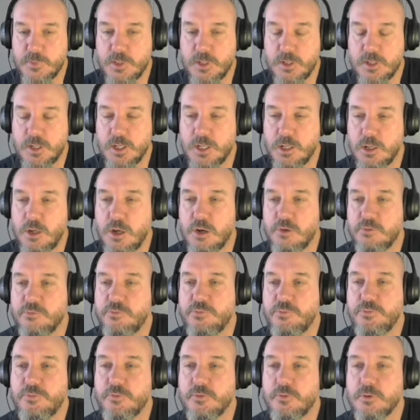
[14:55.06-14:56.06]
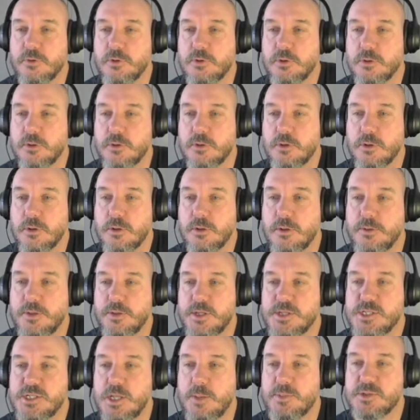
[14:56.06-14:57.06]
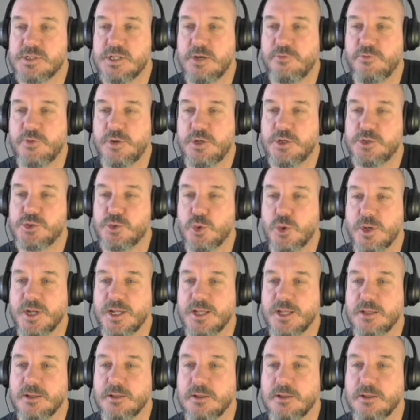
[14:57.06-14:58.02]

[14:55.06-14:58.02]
a lot of this type of stuff when you're drawing,